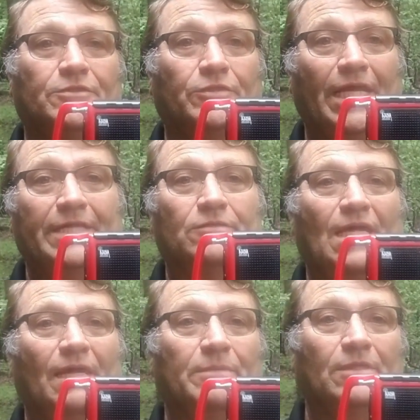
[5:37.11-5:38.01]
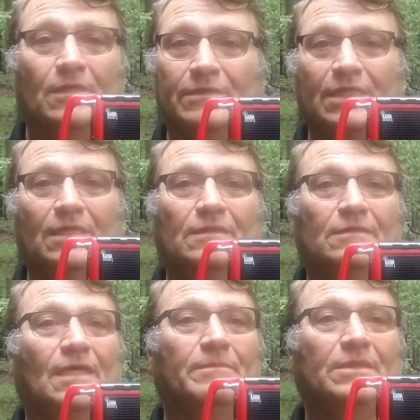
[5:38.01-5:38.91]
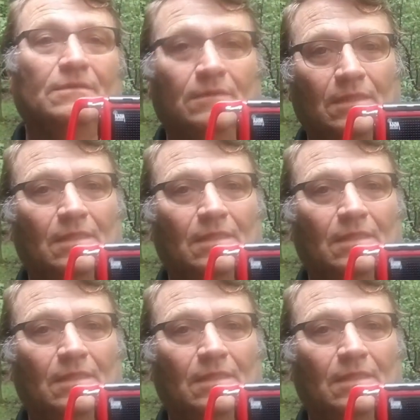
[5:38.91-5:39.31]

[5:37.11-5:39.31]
Tornadoes happen, hurricanes happen.